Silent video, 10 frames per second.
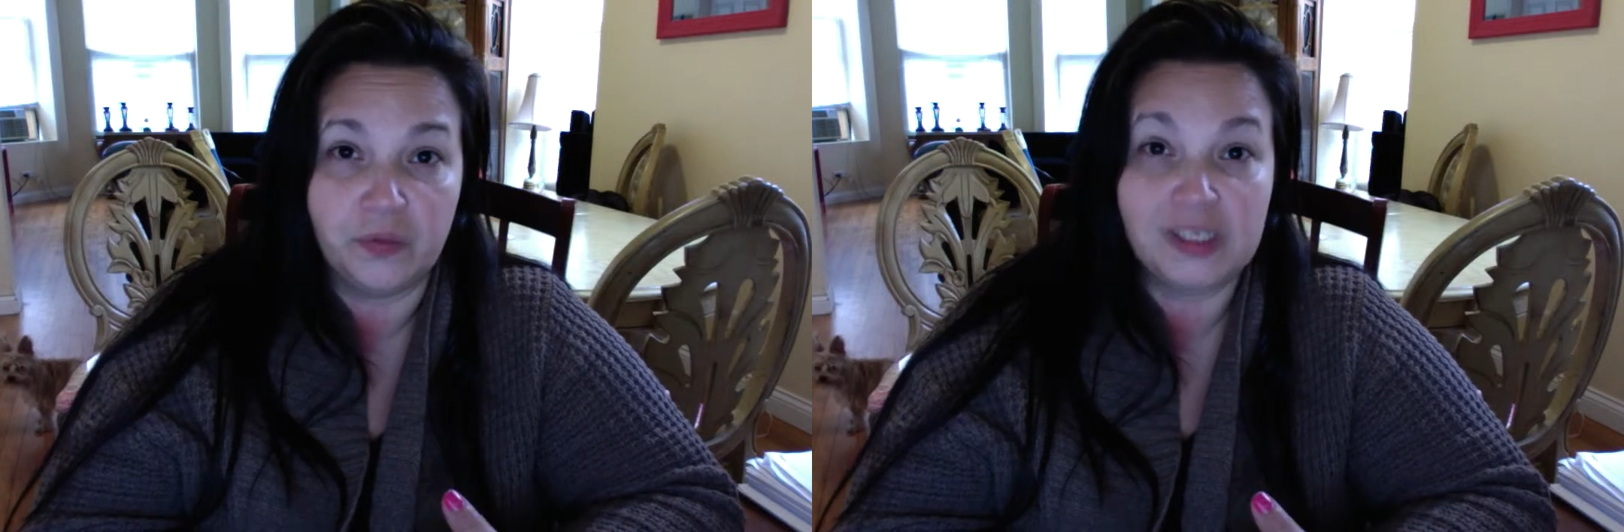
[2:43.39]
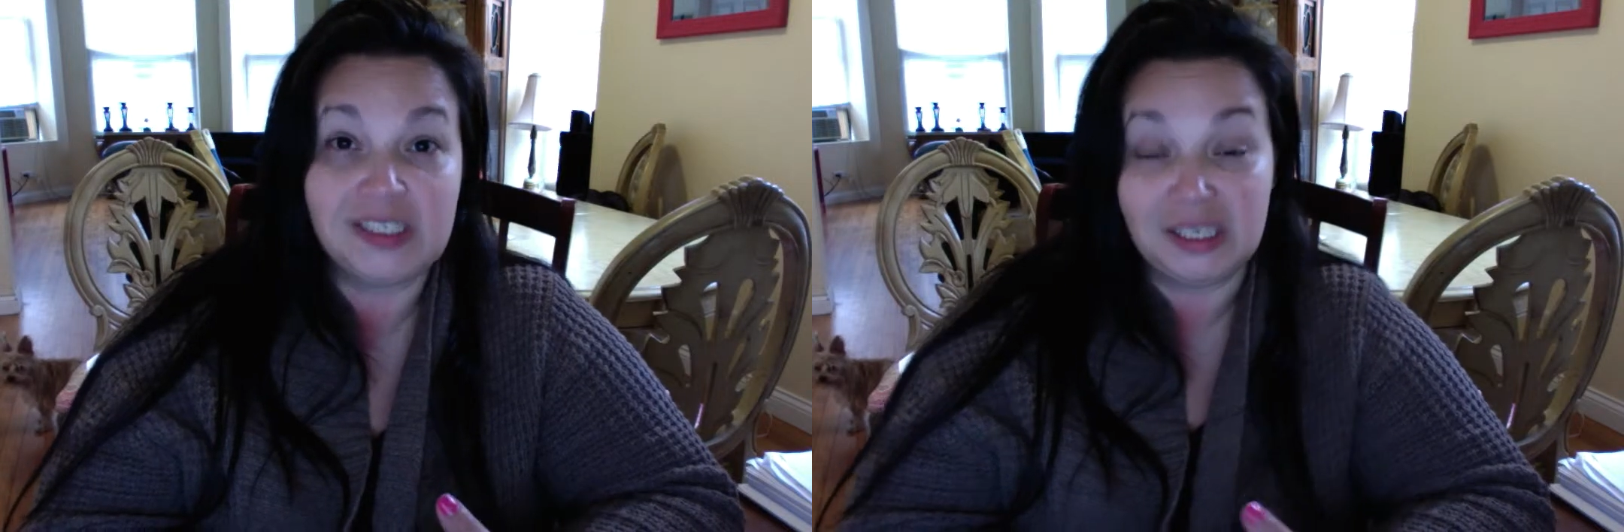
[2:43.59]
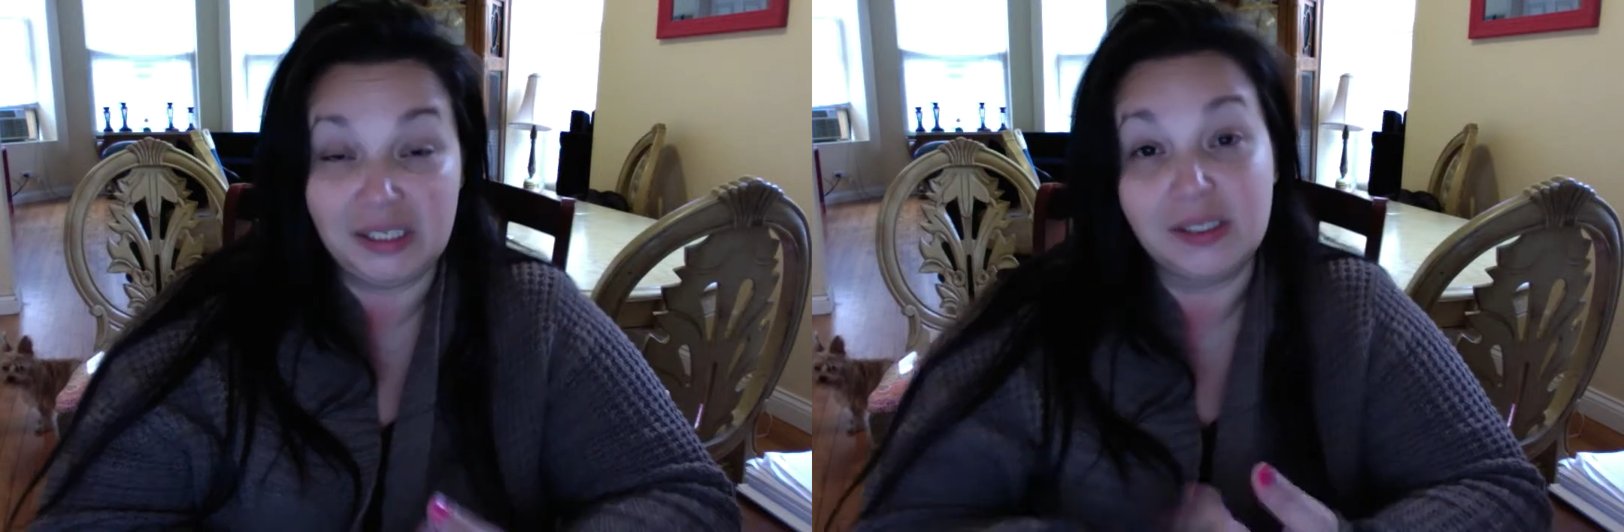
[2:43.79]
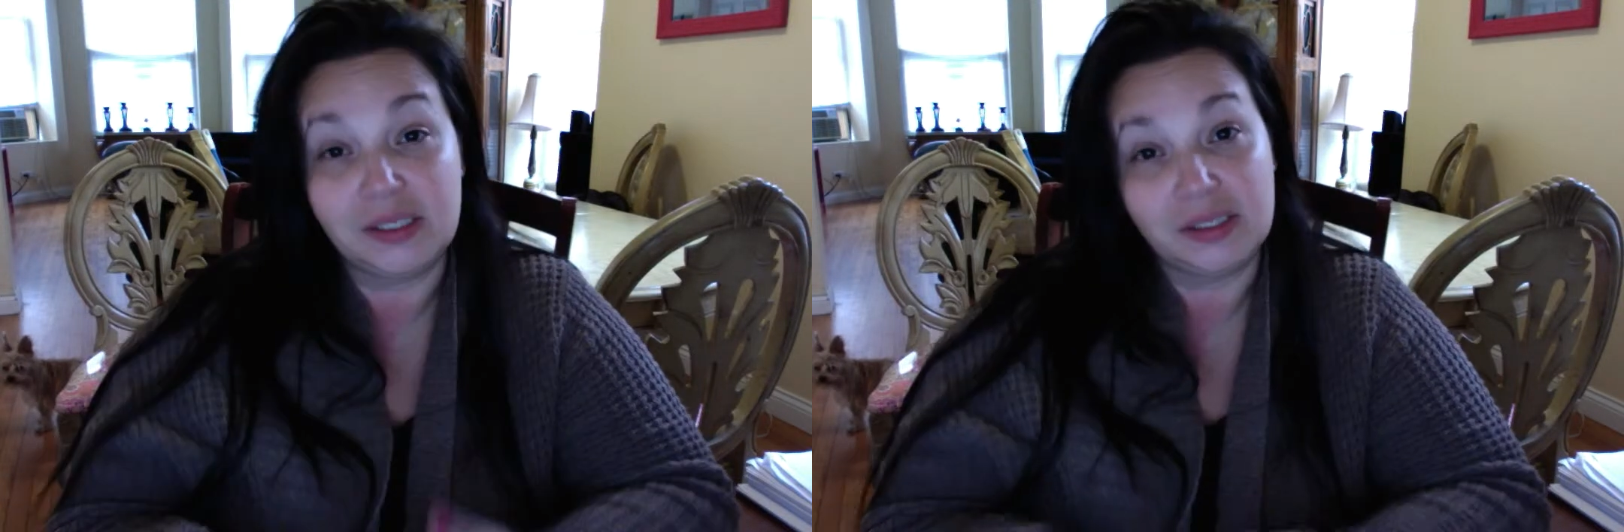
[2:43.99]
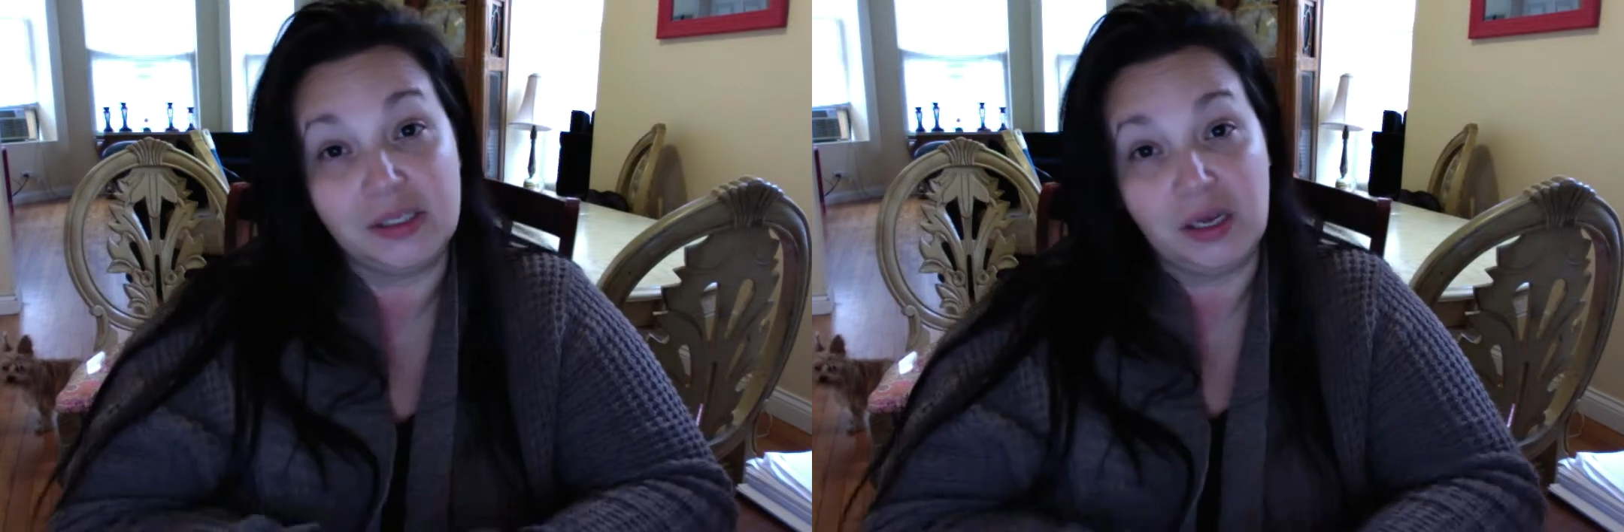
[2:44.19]

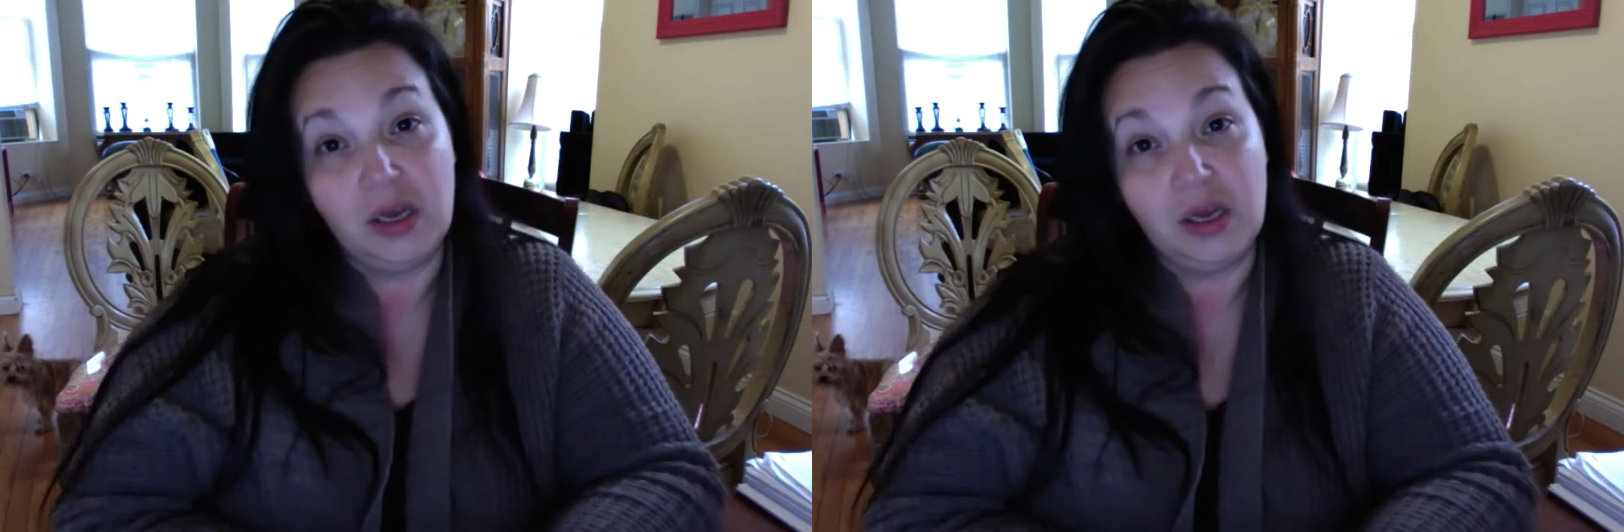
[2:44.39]
since